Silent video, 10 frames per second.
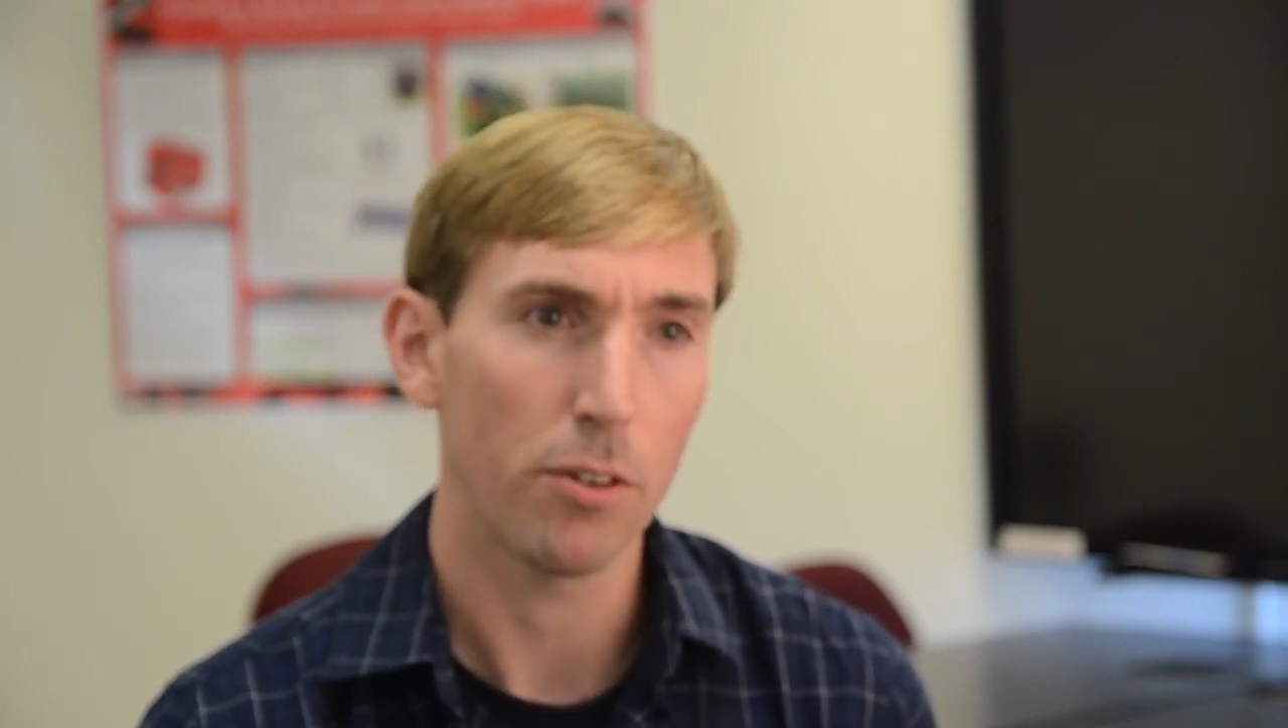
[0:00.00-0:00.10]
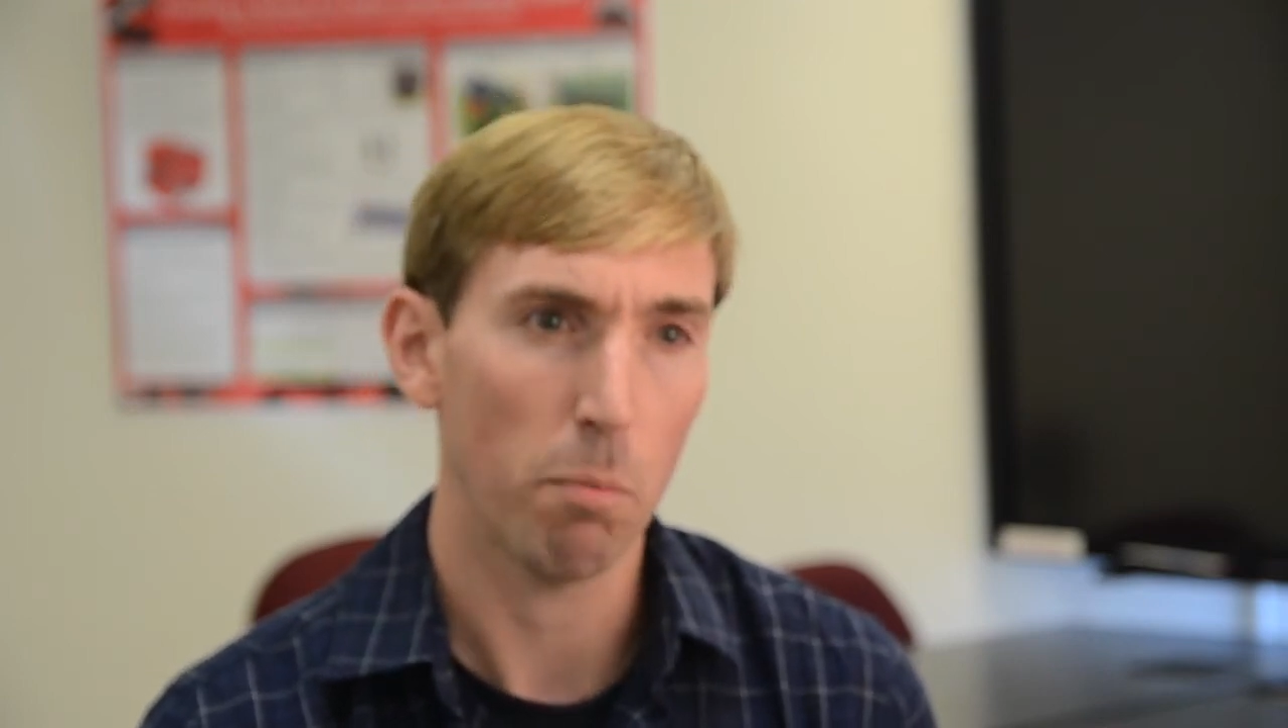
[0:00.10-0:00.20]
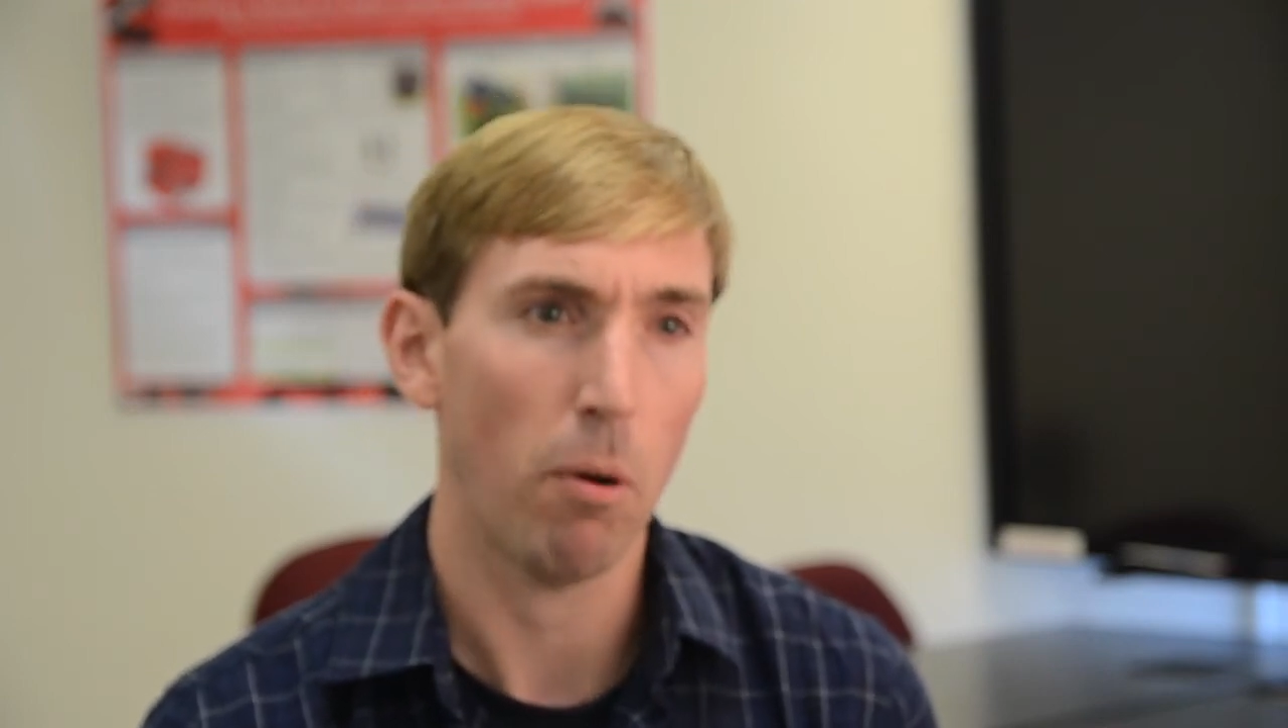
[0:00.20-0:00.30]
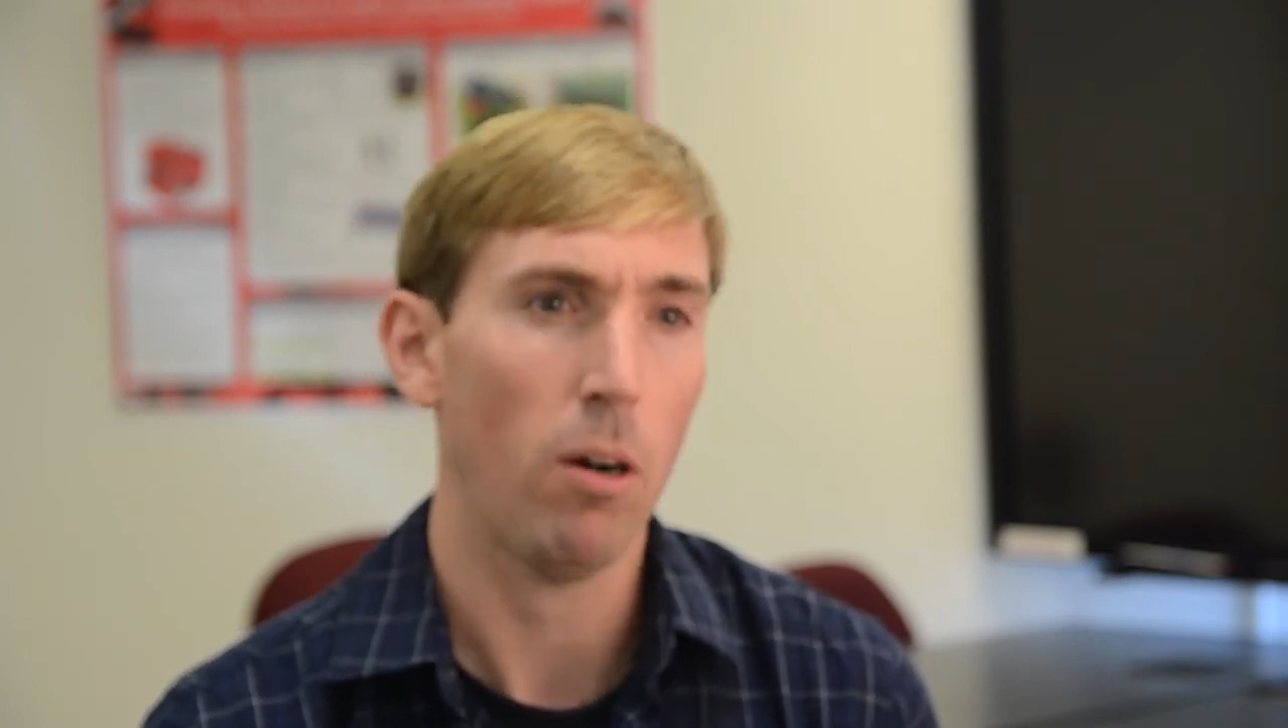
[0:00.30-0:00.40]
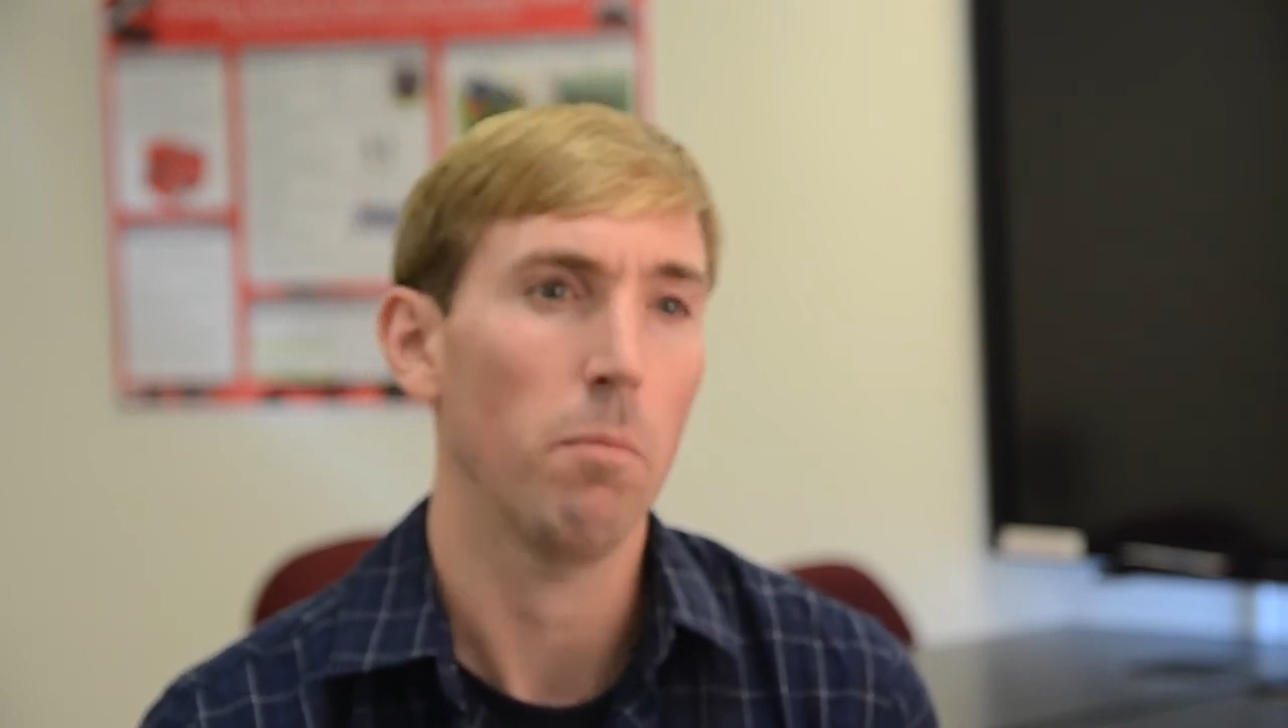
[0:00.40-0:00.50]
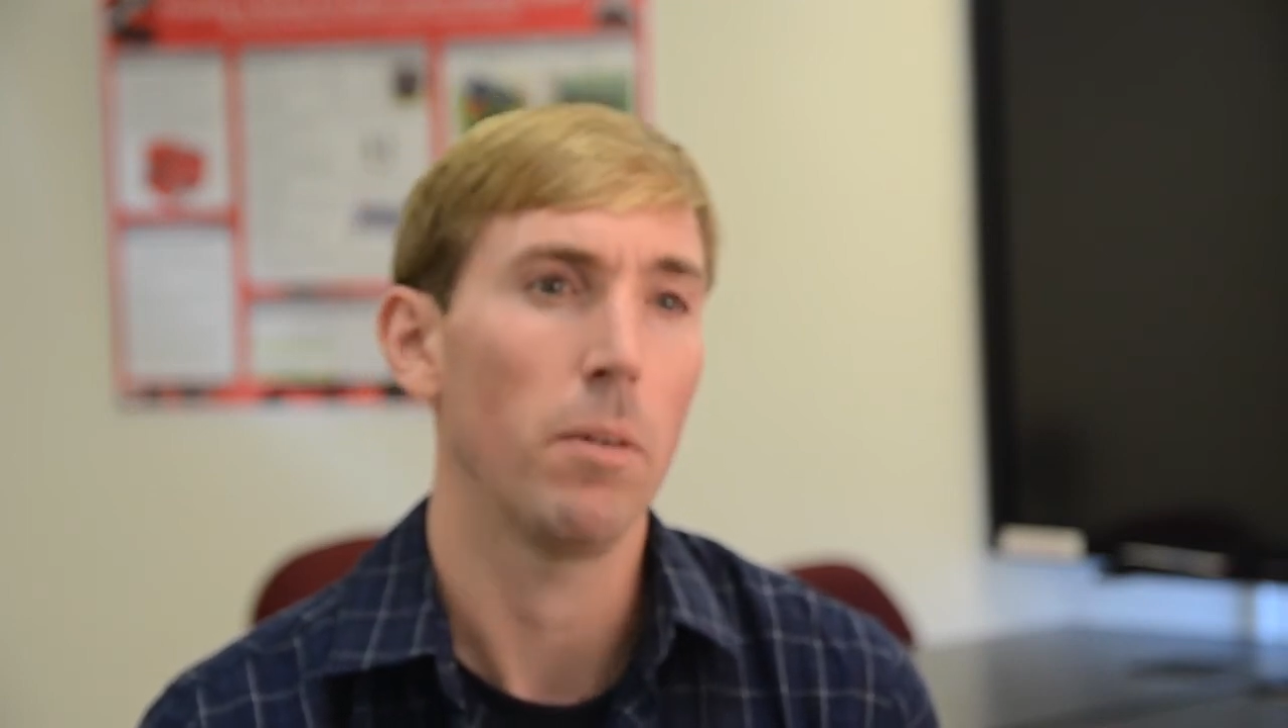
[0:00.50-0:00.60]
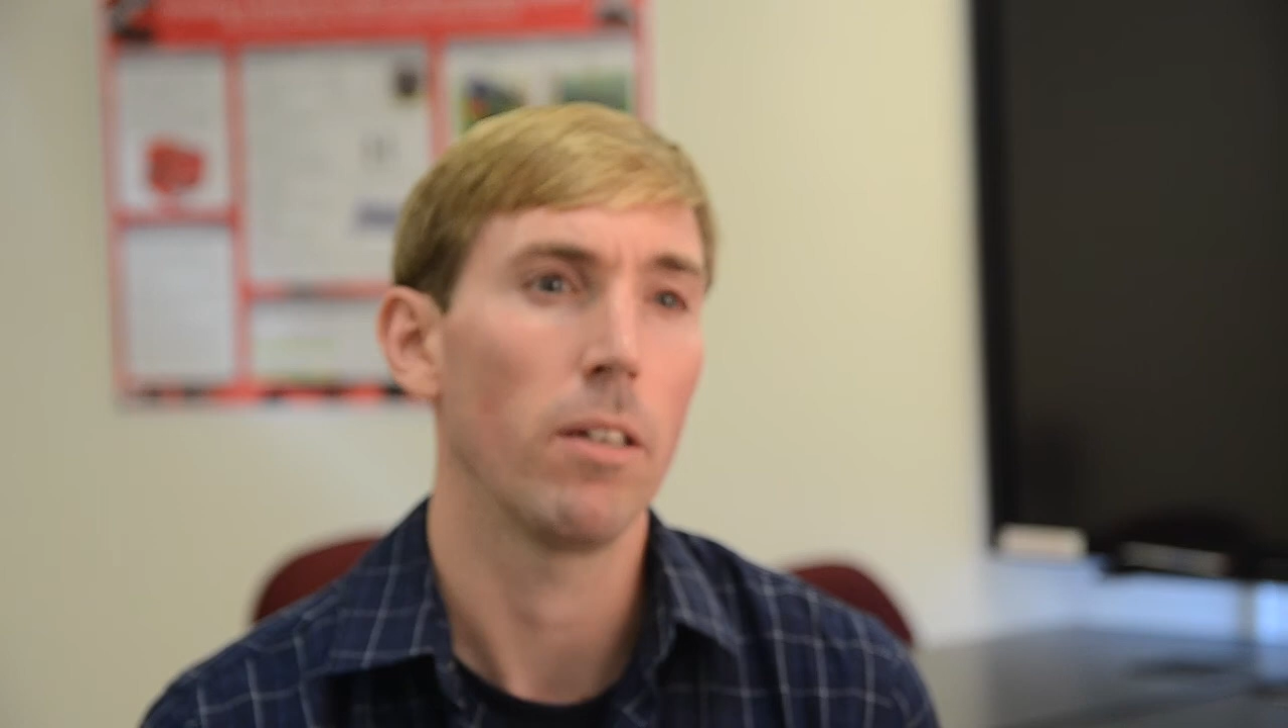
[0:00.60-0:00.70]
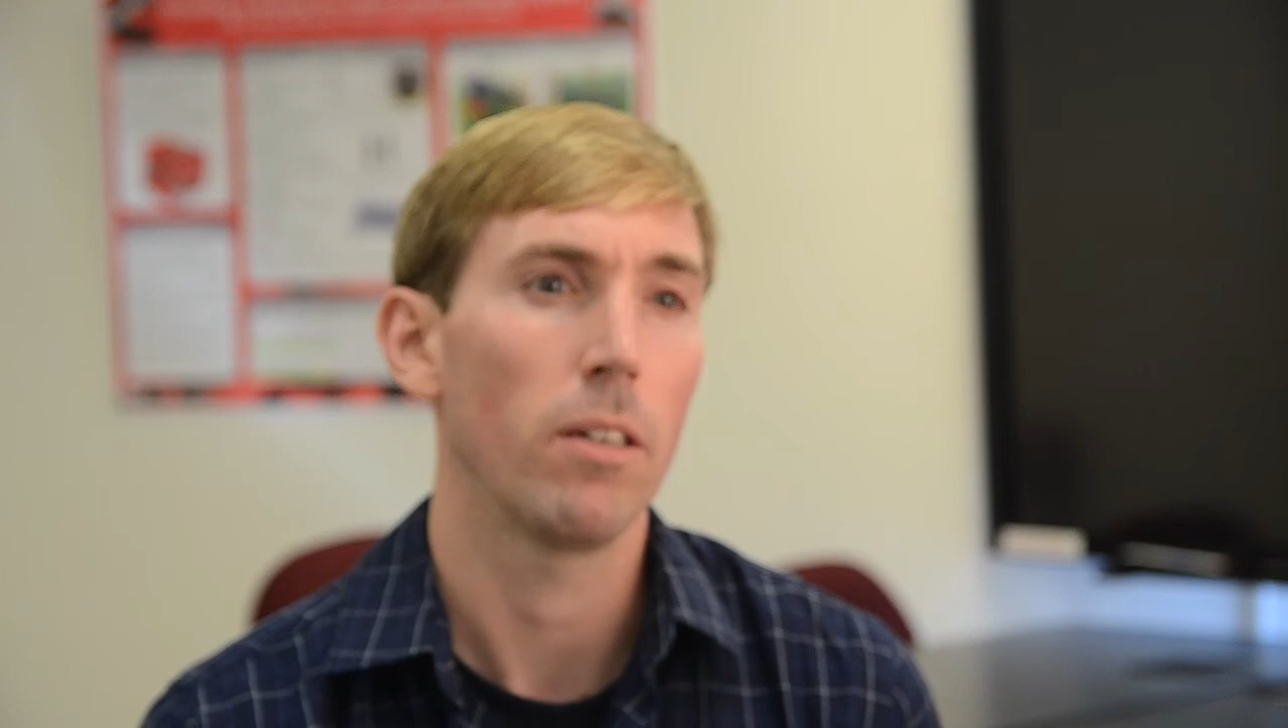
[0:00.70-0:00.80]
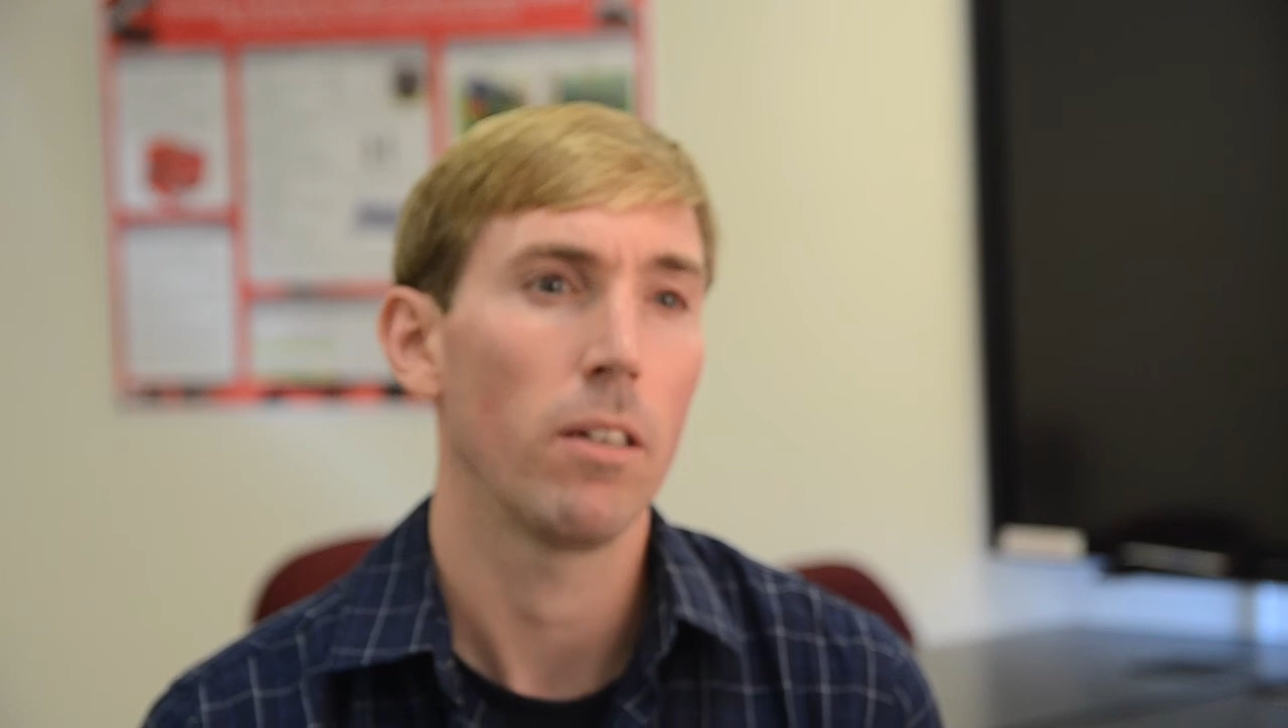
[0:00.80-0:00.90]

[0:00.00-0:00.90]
department